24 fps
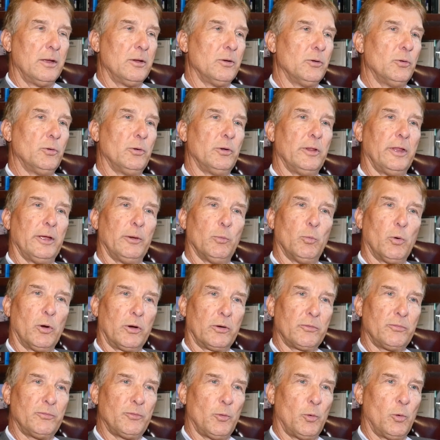Who do they
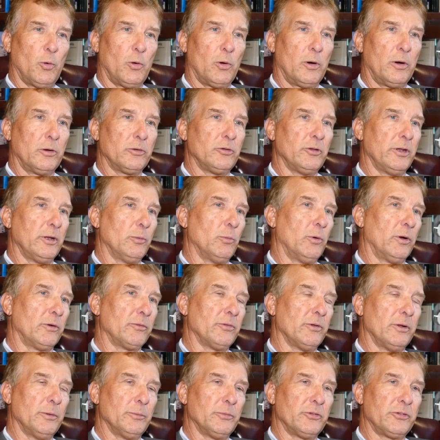work for? Do they work
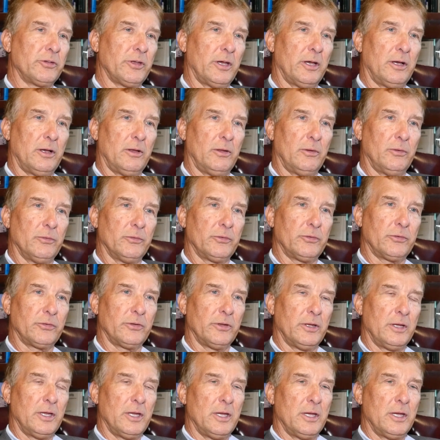for themselves?